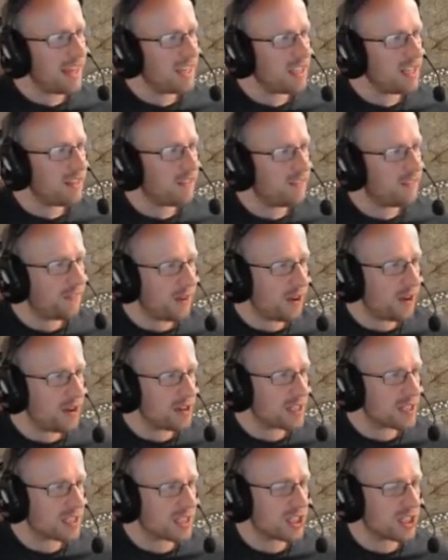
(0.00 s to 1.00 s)
in the
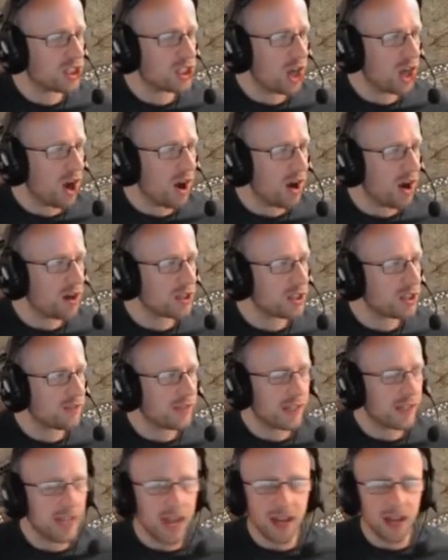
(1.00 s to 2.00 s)
first charge of
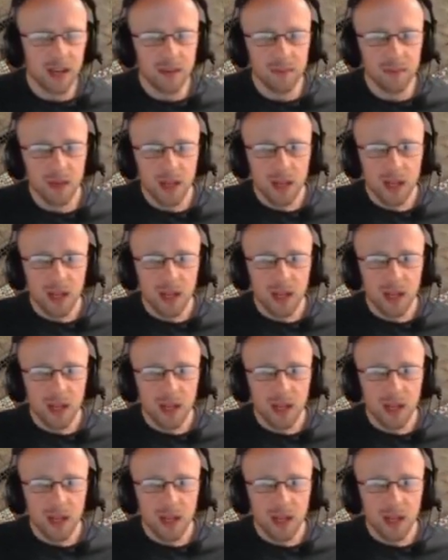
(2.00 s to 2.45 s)
the game,